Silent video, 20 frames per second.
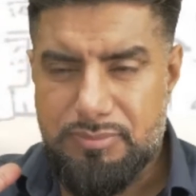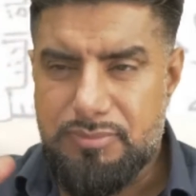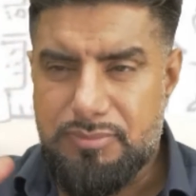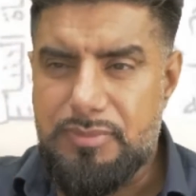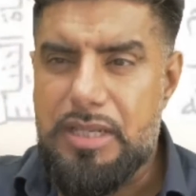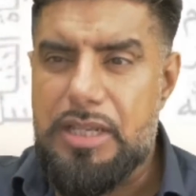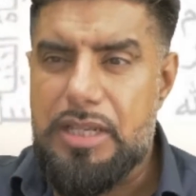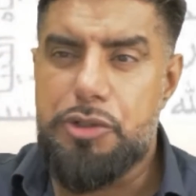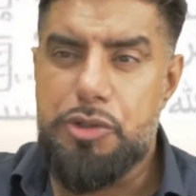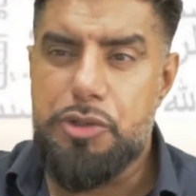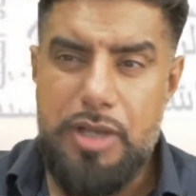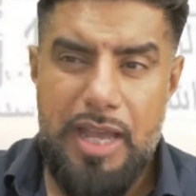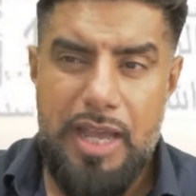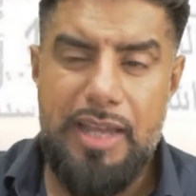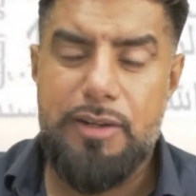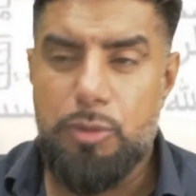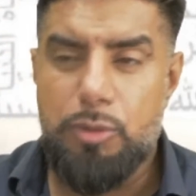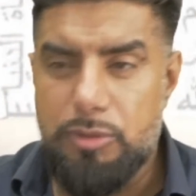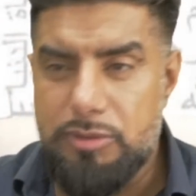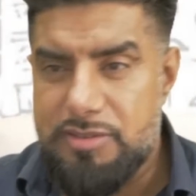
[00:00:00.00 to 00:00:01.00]
You can
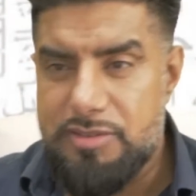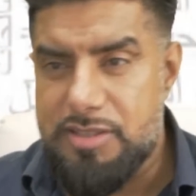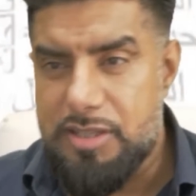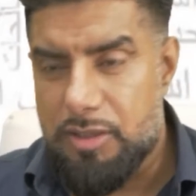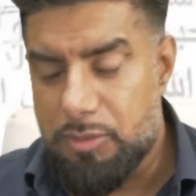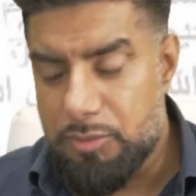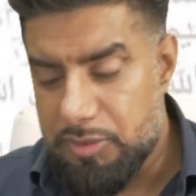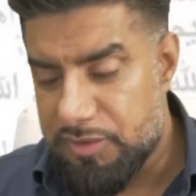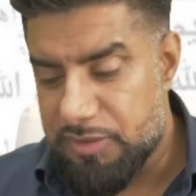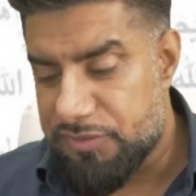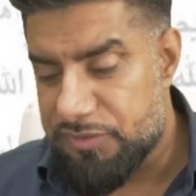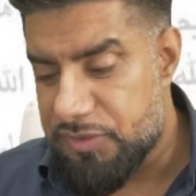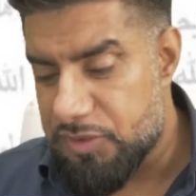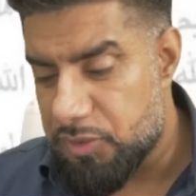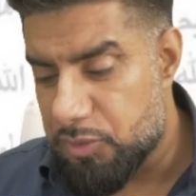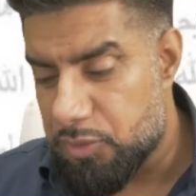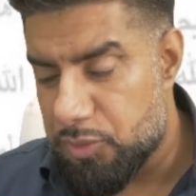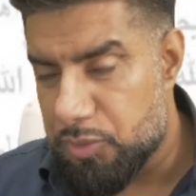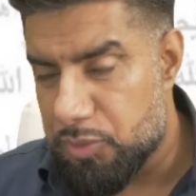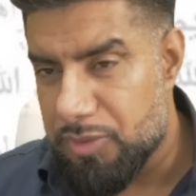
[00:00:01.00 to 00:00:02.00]
also, if
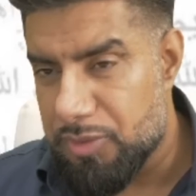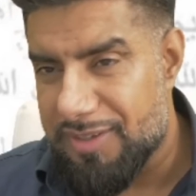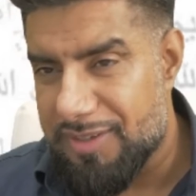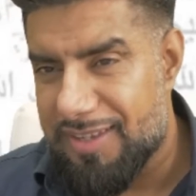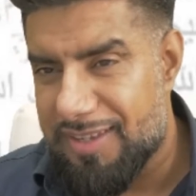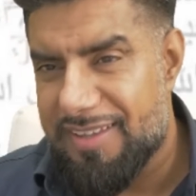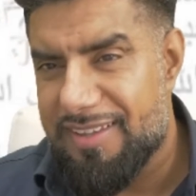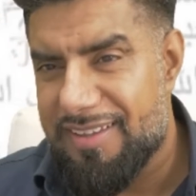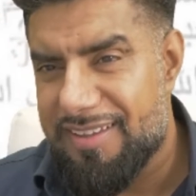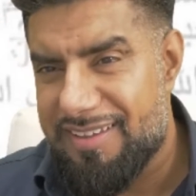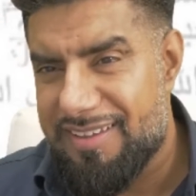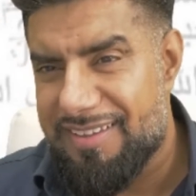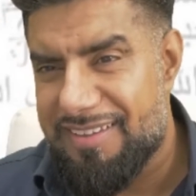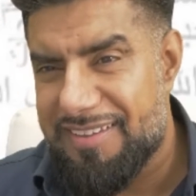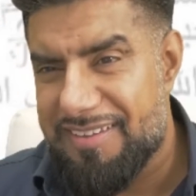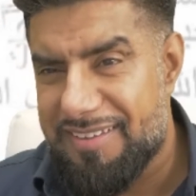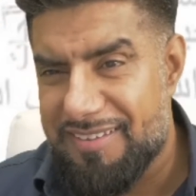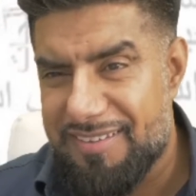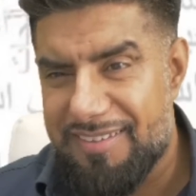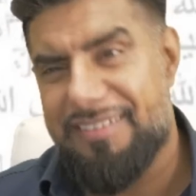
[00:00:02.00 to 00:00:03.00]
you
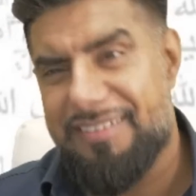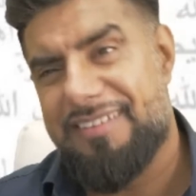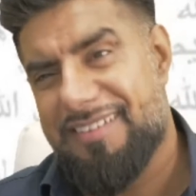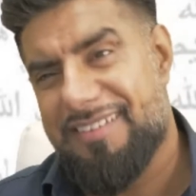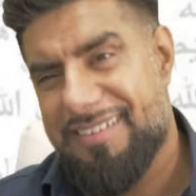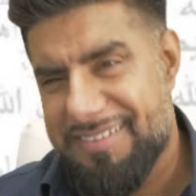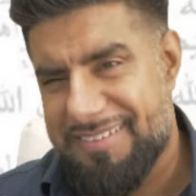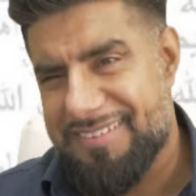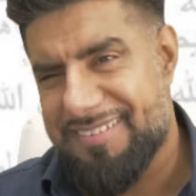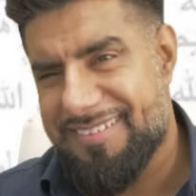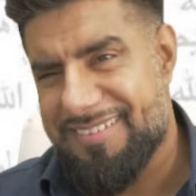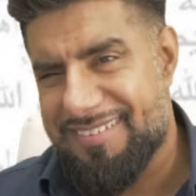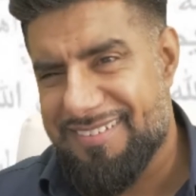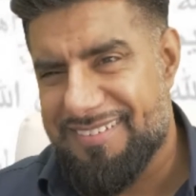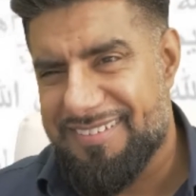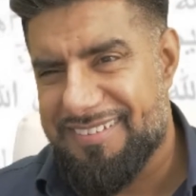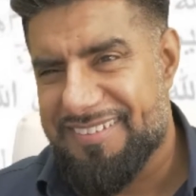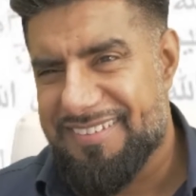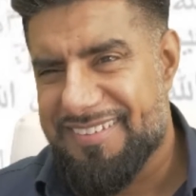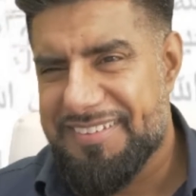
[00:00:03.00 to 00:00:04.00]

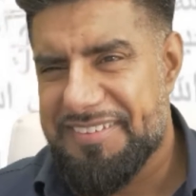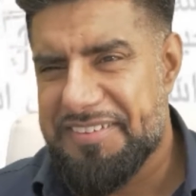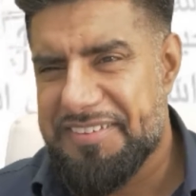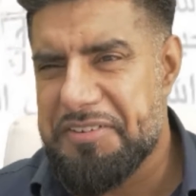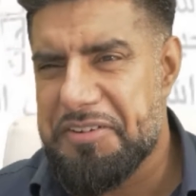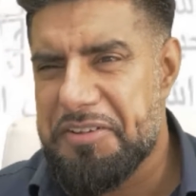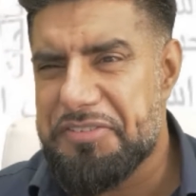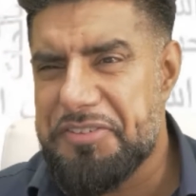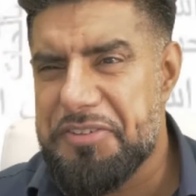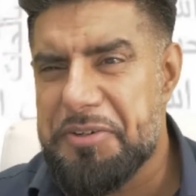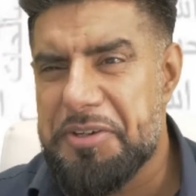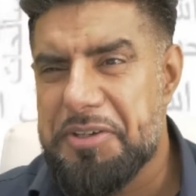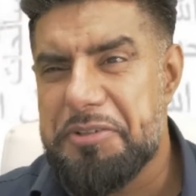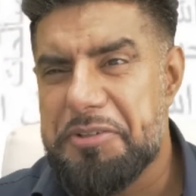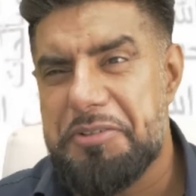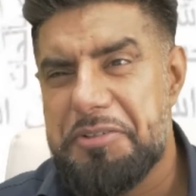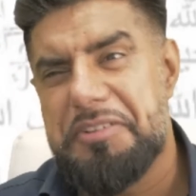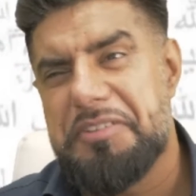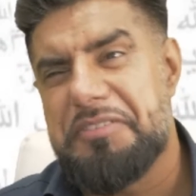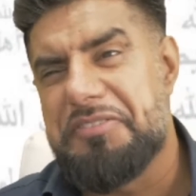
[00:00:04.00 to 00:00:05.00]
if you want to
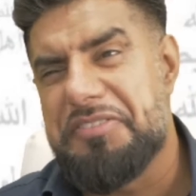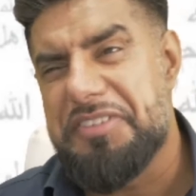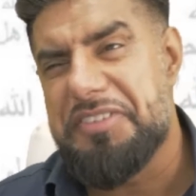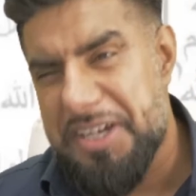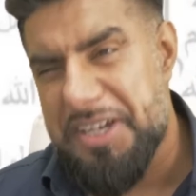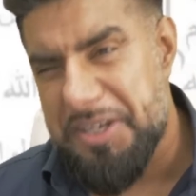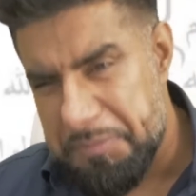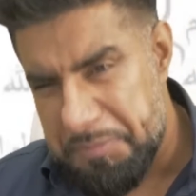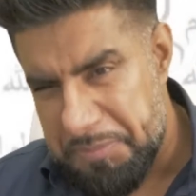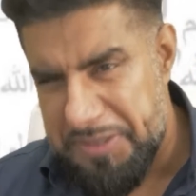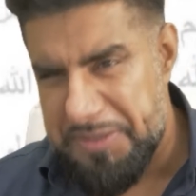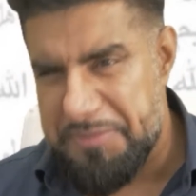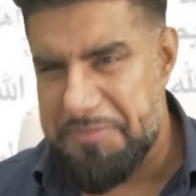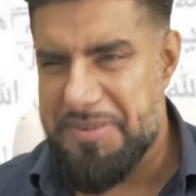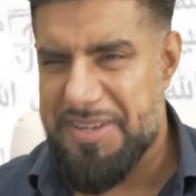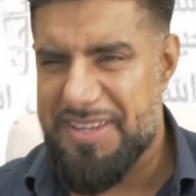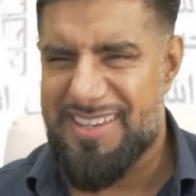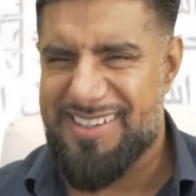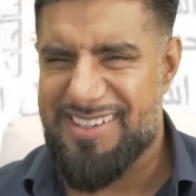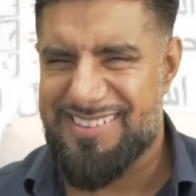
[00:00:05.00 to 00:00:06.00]
do the VIP,
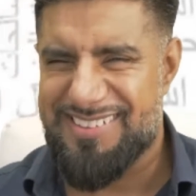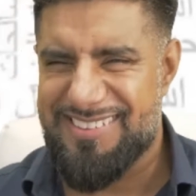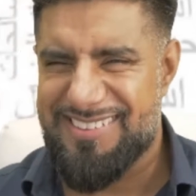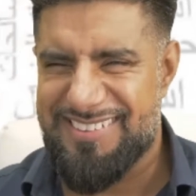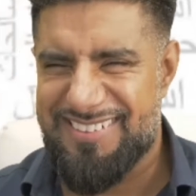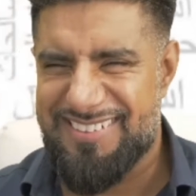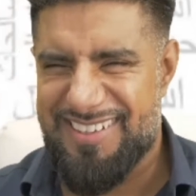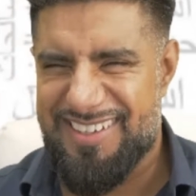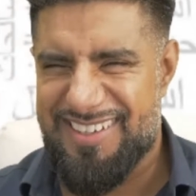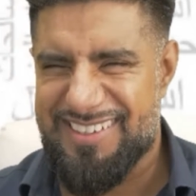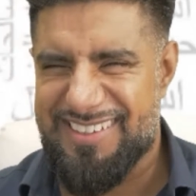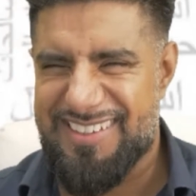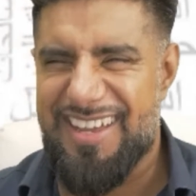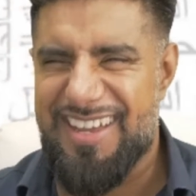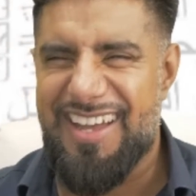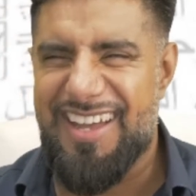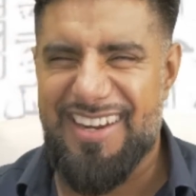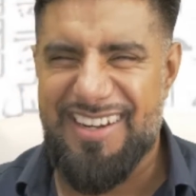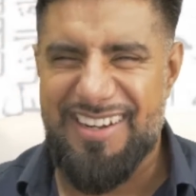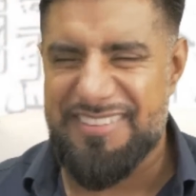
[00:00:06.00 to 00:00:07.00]
man, you're like,
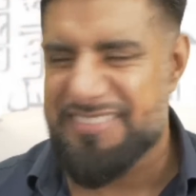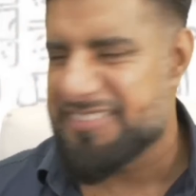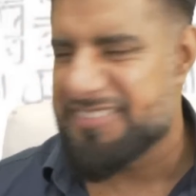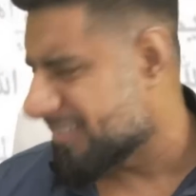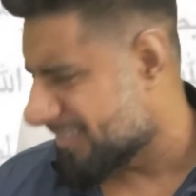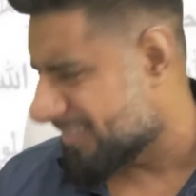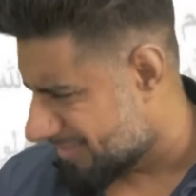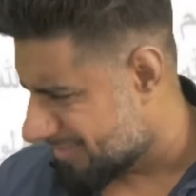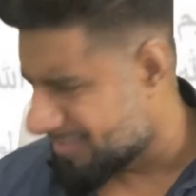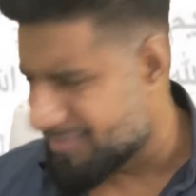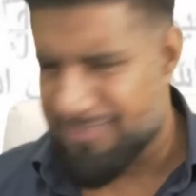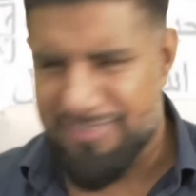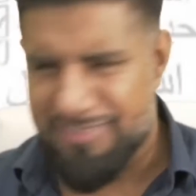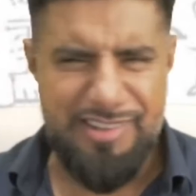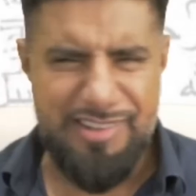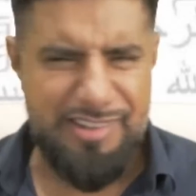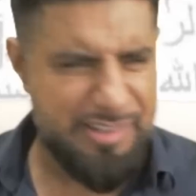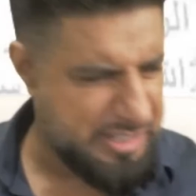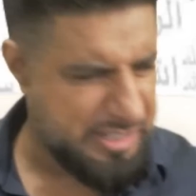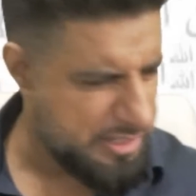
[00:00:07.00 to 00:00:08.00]
yeah, I don't
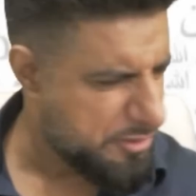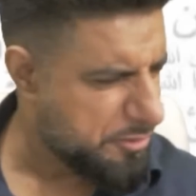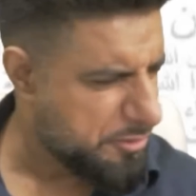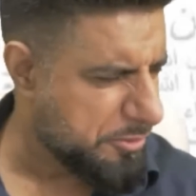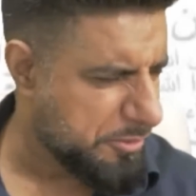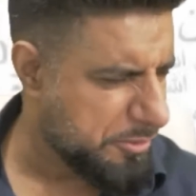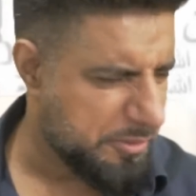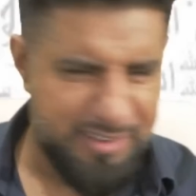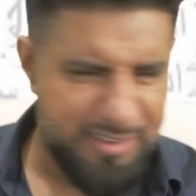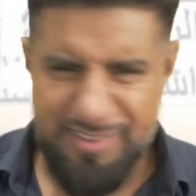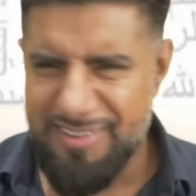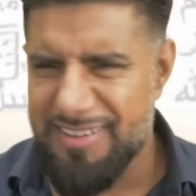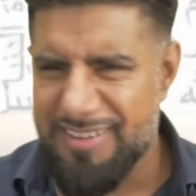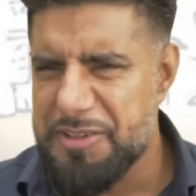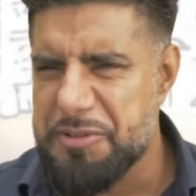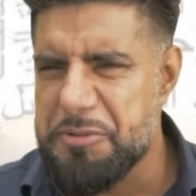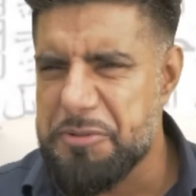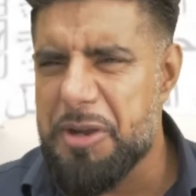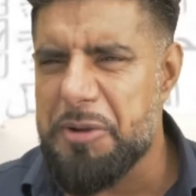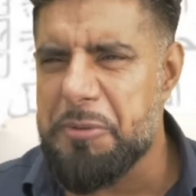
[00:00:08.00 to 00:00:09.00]
queue.
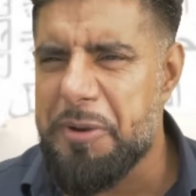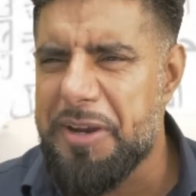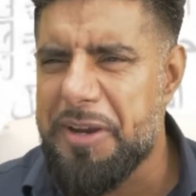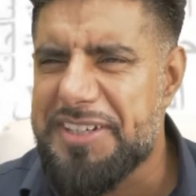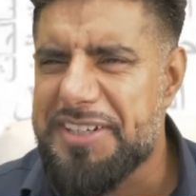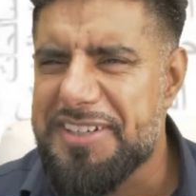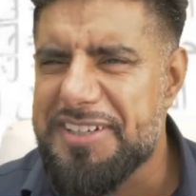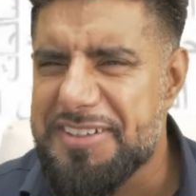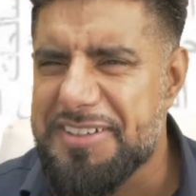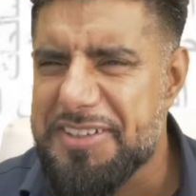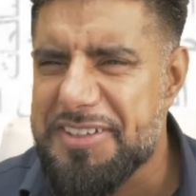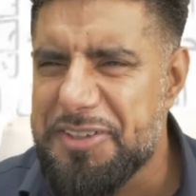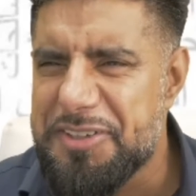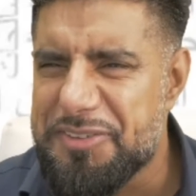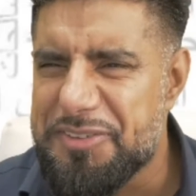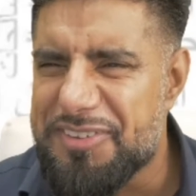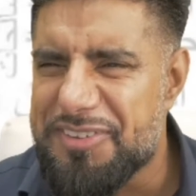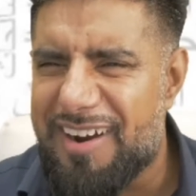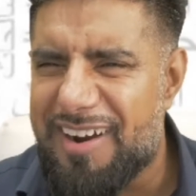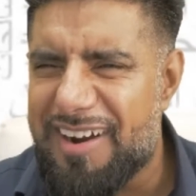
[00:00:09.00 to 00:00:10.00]
Do I wait in a
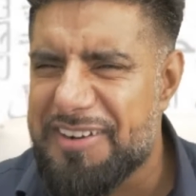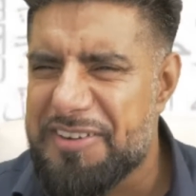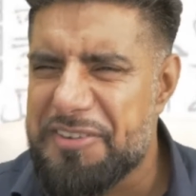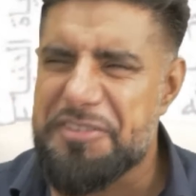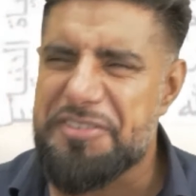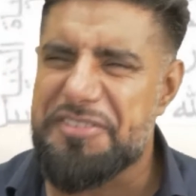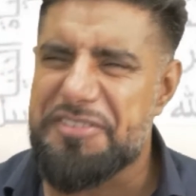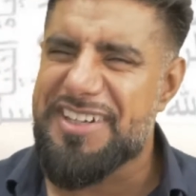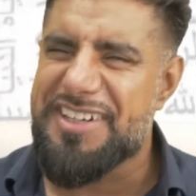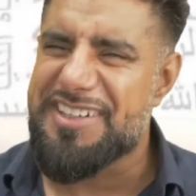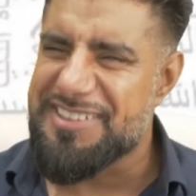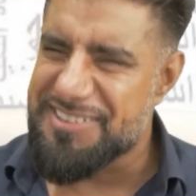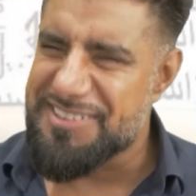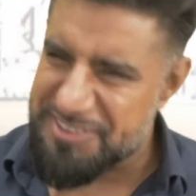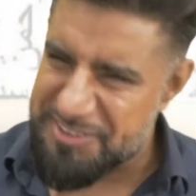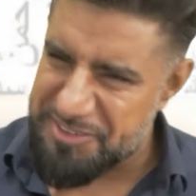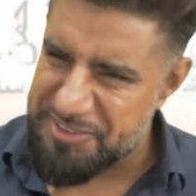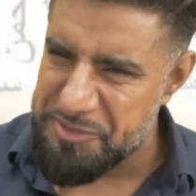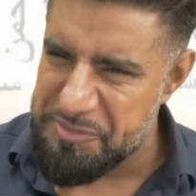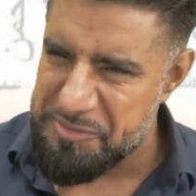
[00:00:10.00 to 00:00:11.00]
queue? I don't wait in the
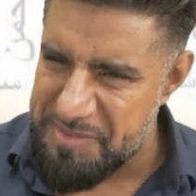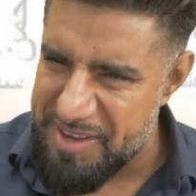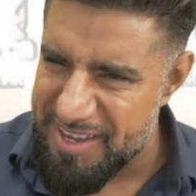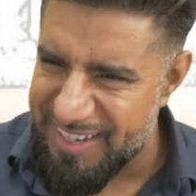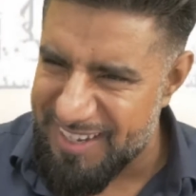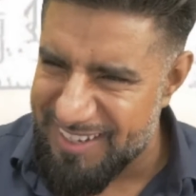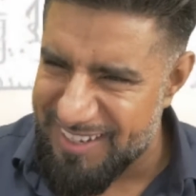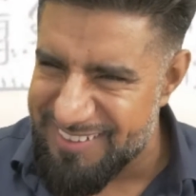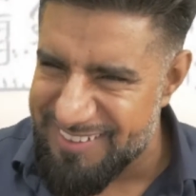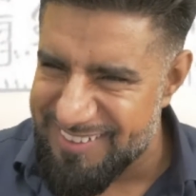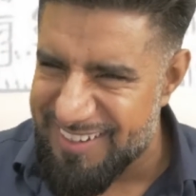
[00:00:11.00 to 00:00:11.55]
queue, man.